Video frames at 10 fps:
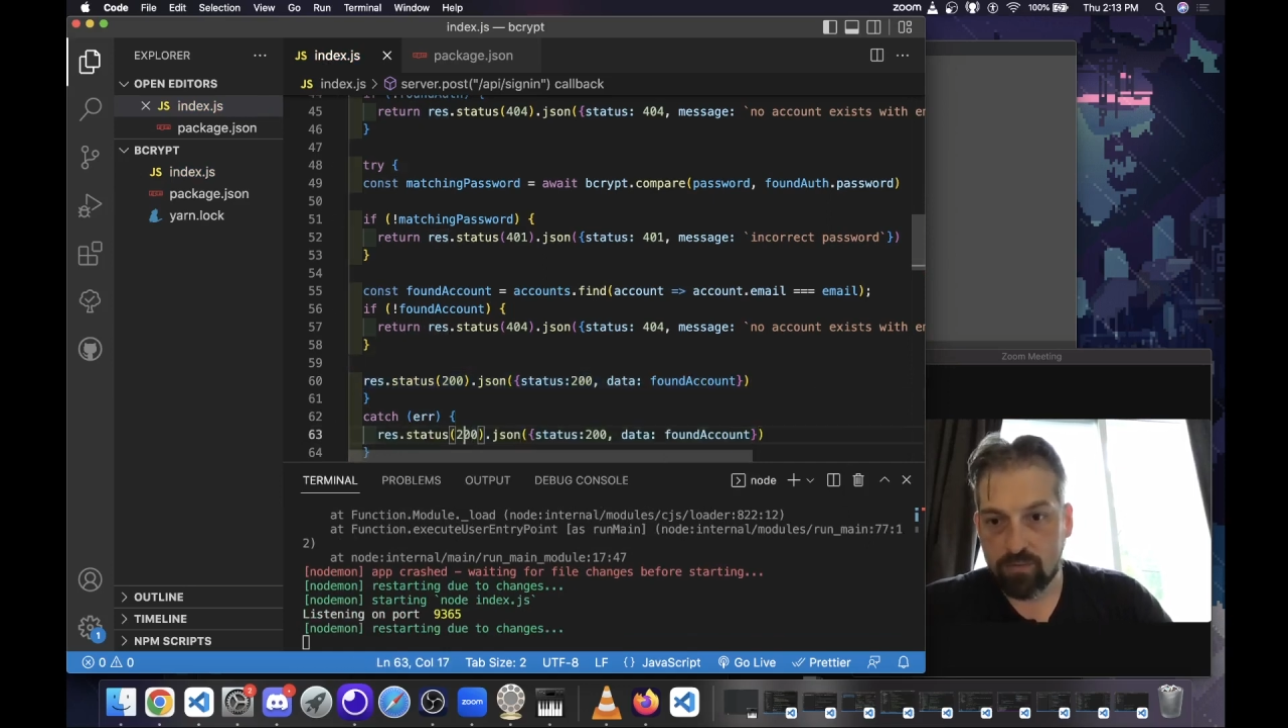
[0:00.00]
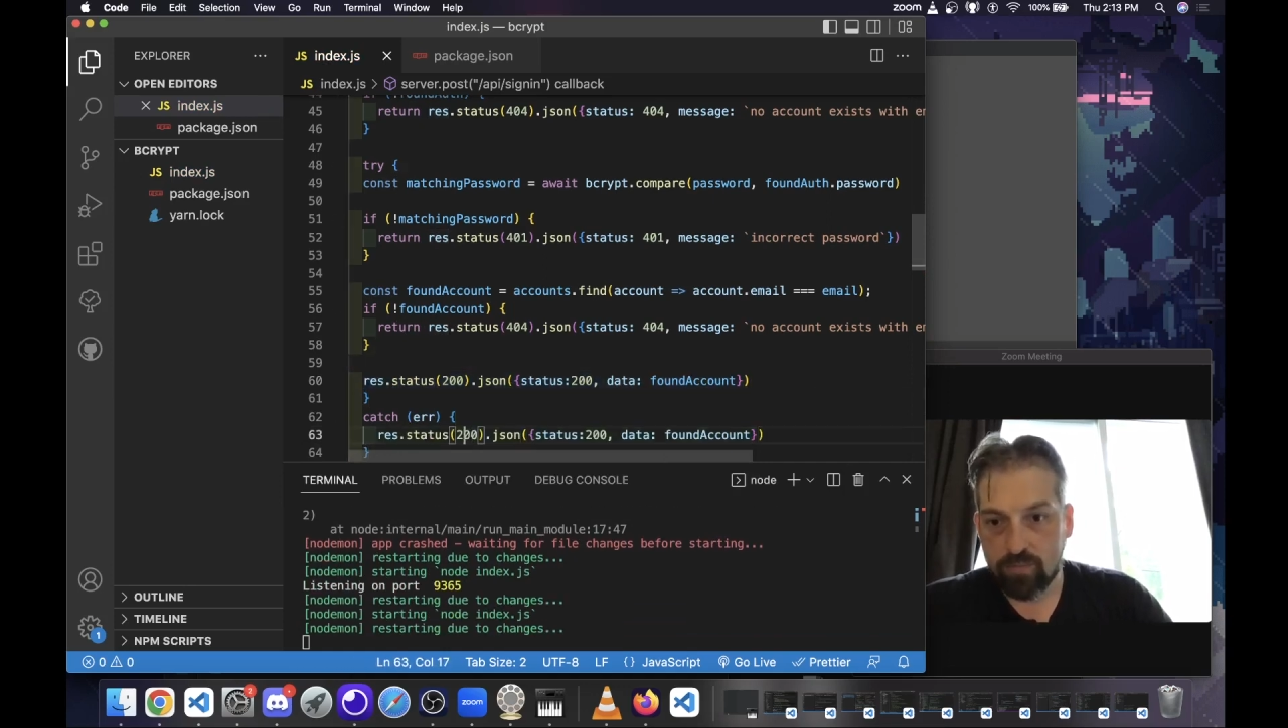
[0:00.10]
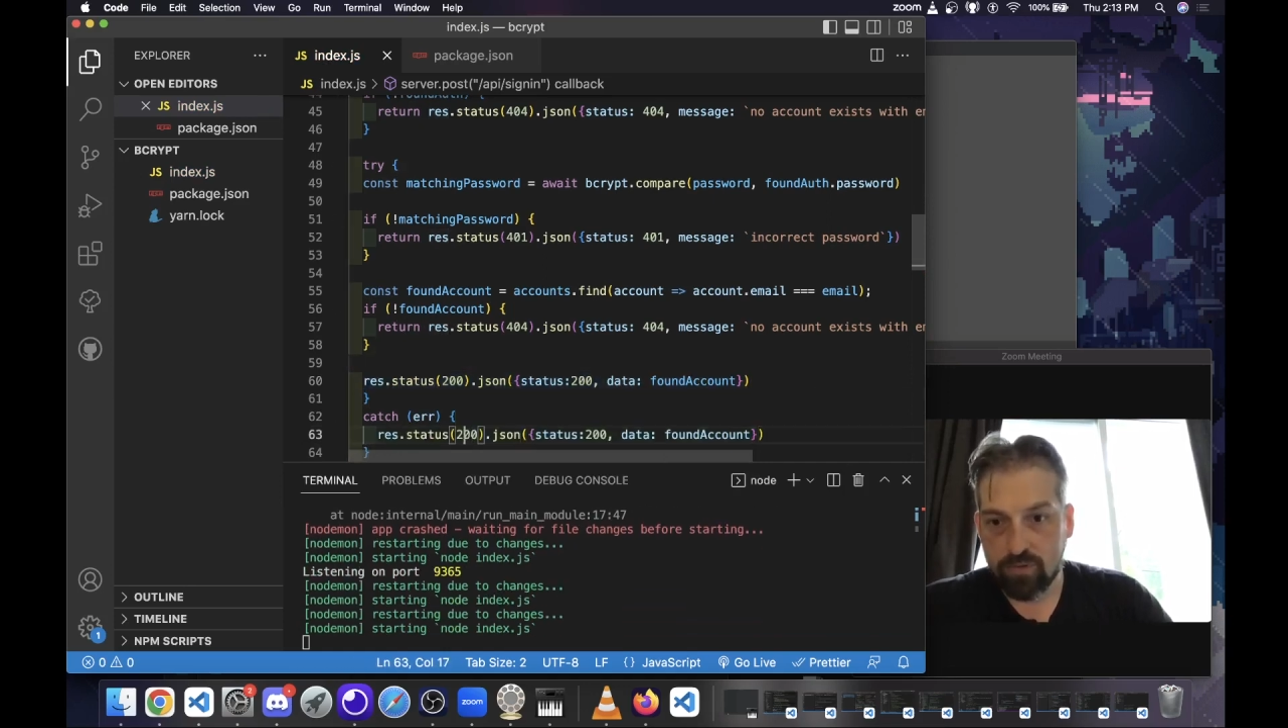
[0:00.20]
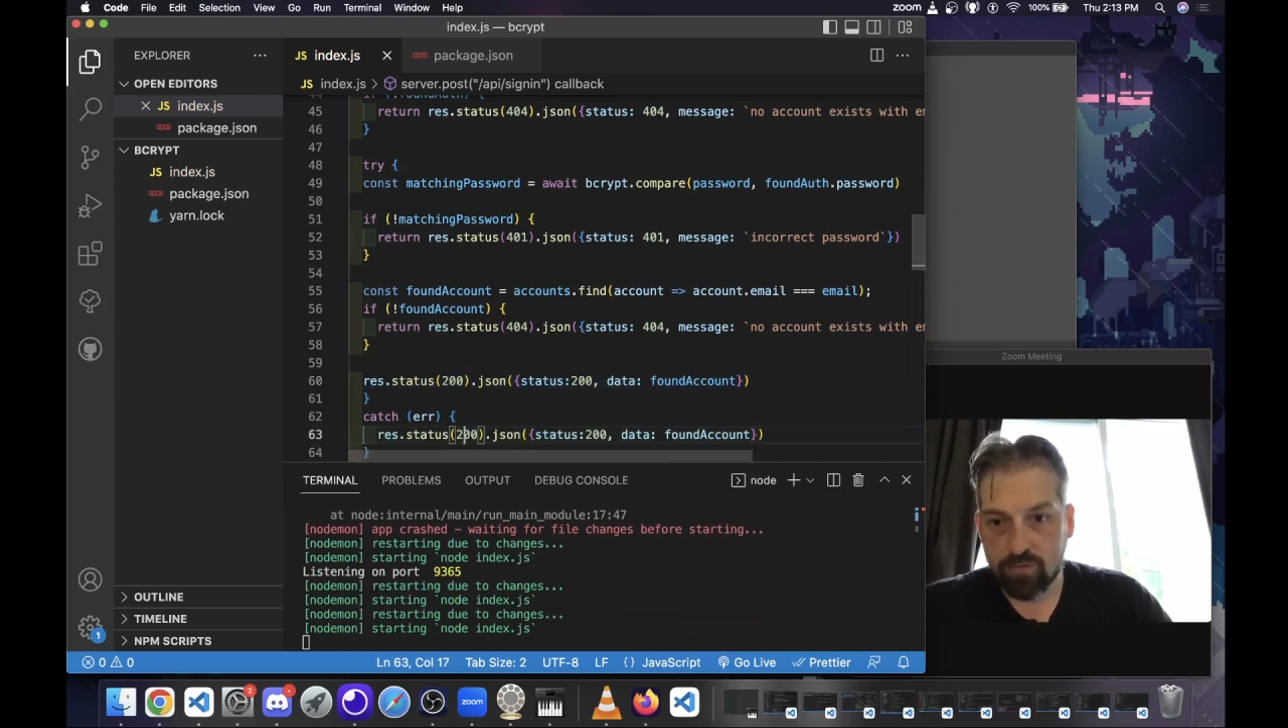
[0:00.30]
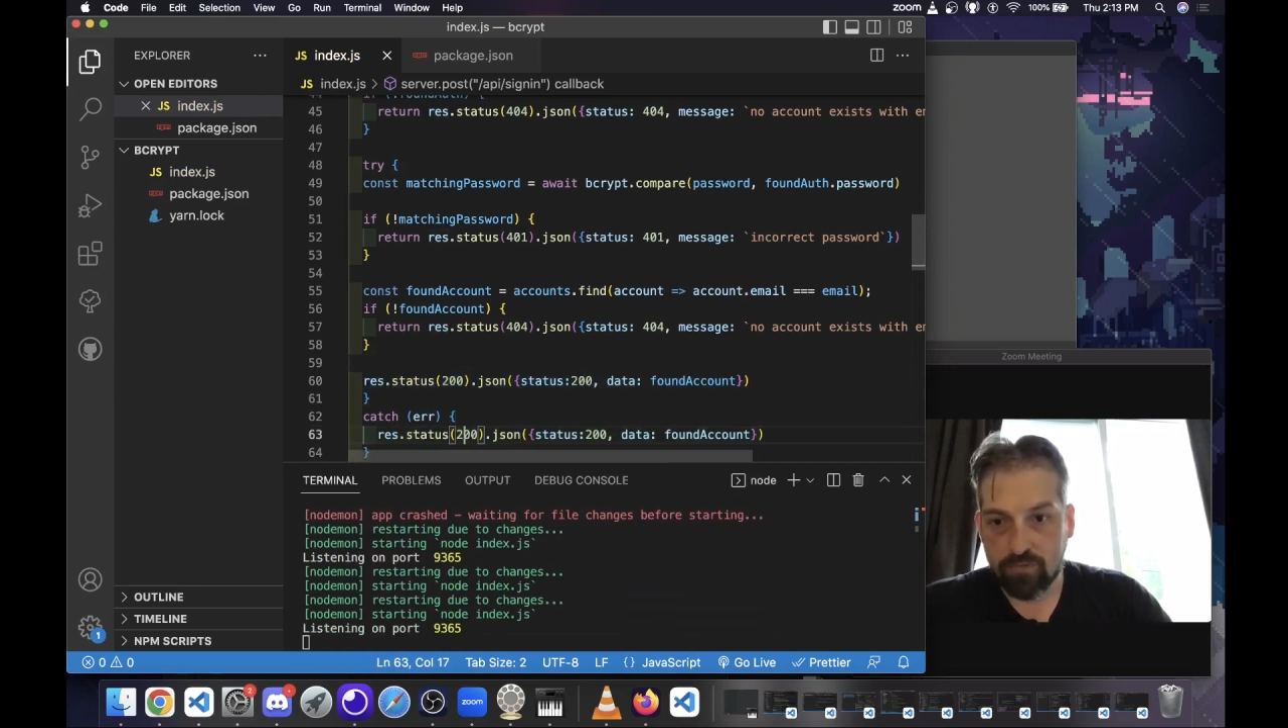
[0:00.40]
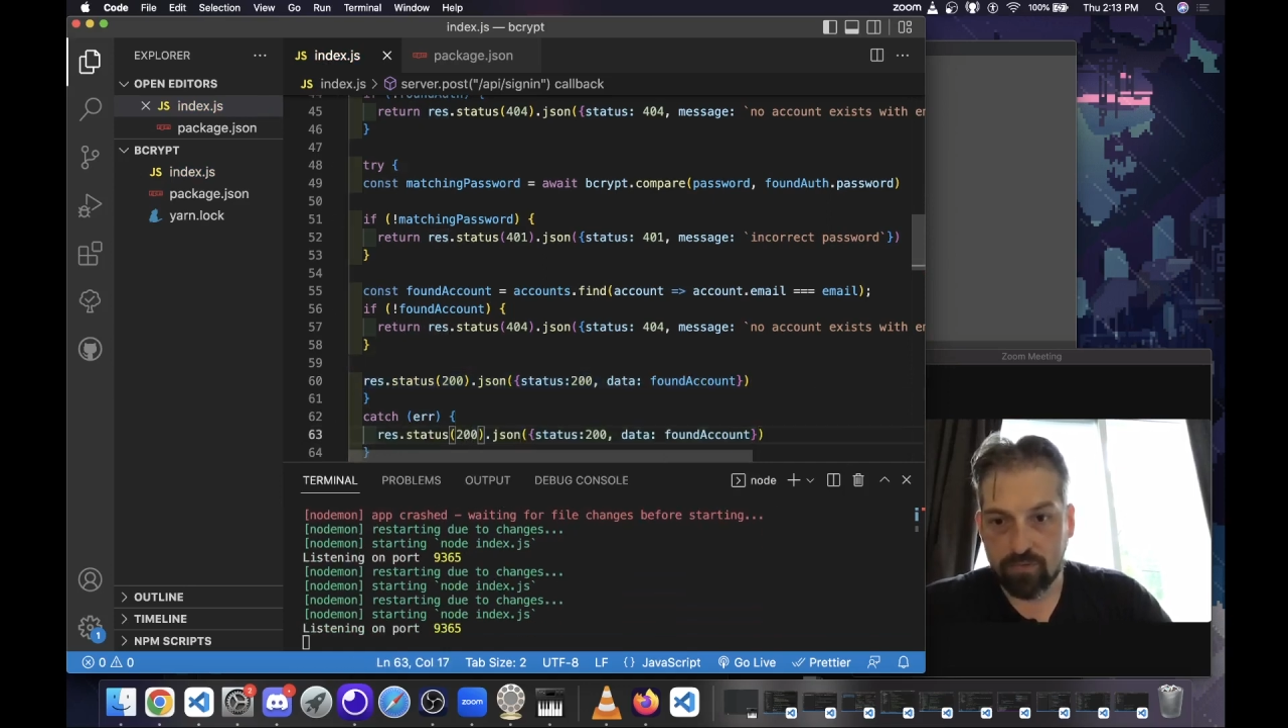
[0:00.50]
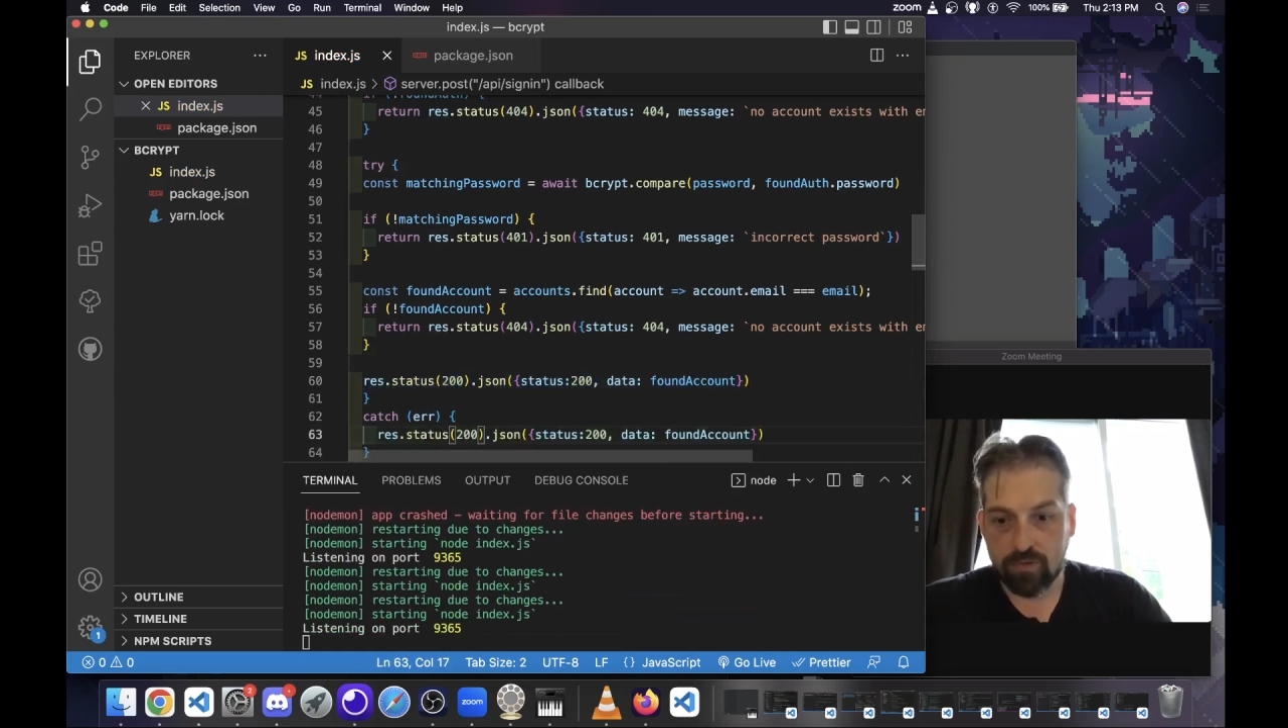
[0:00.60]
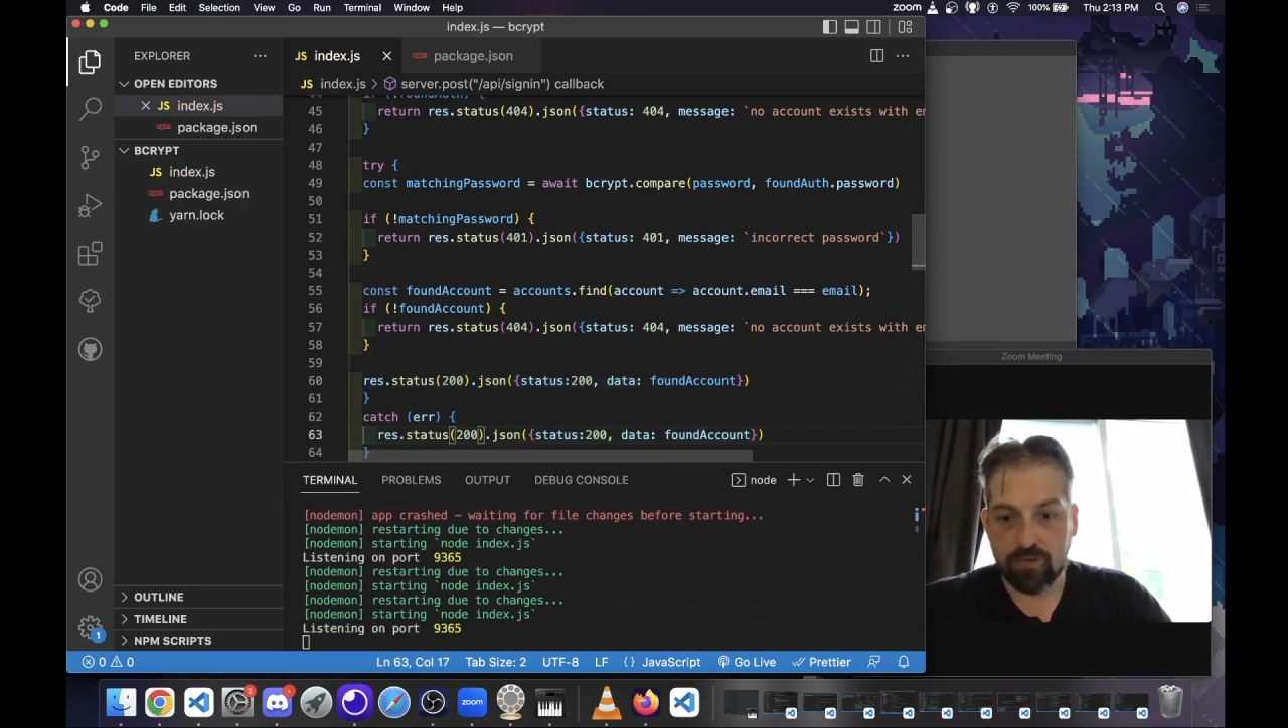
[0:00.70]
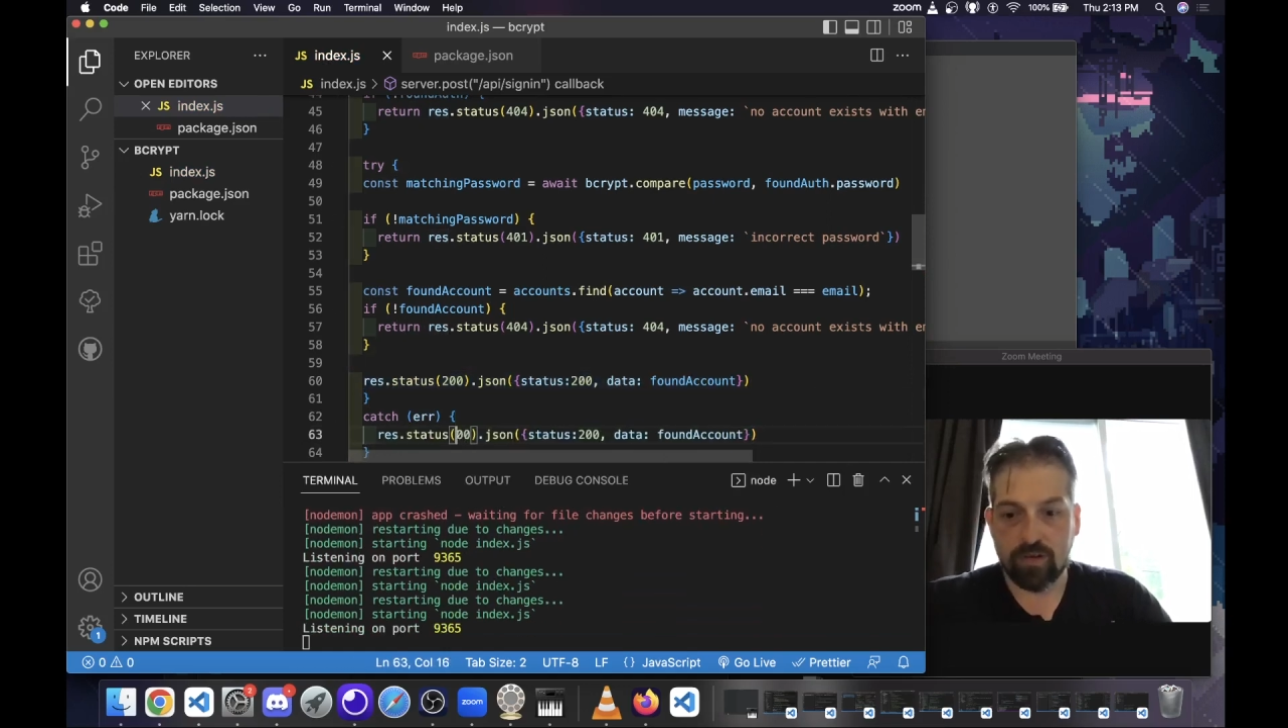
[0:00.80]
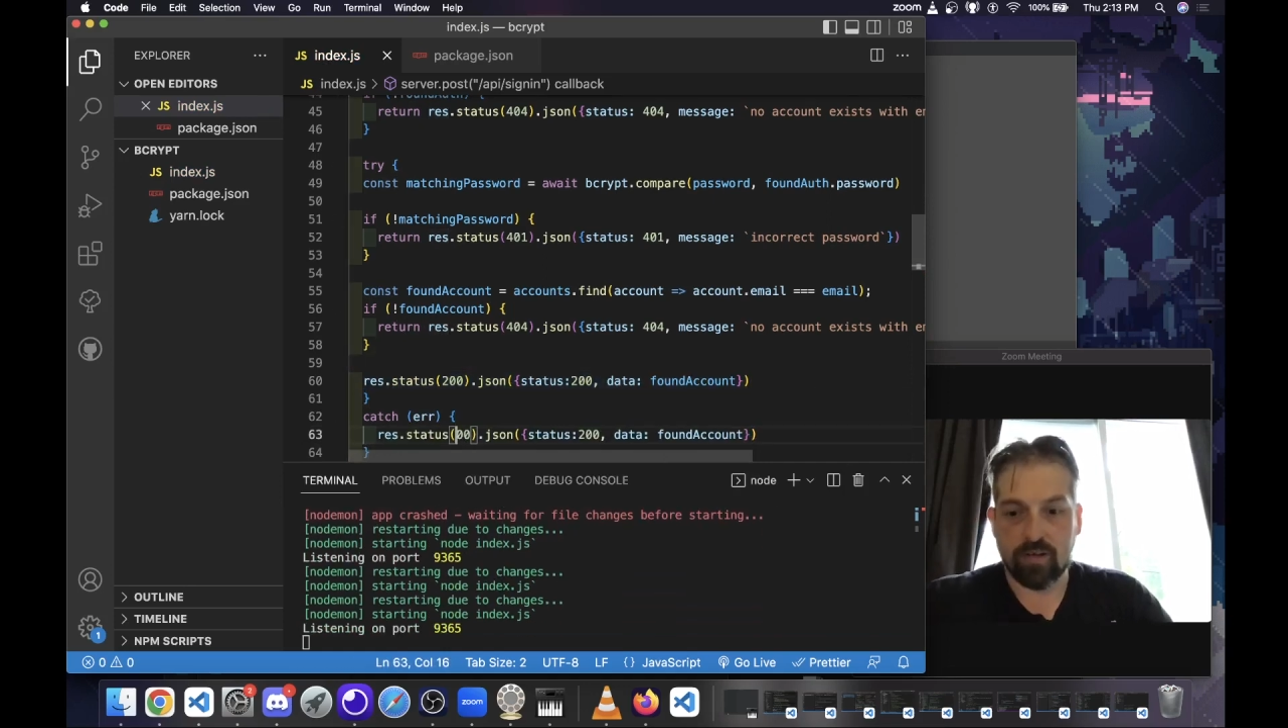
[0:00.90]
beautiful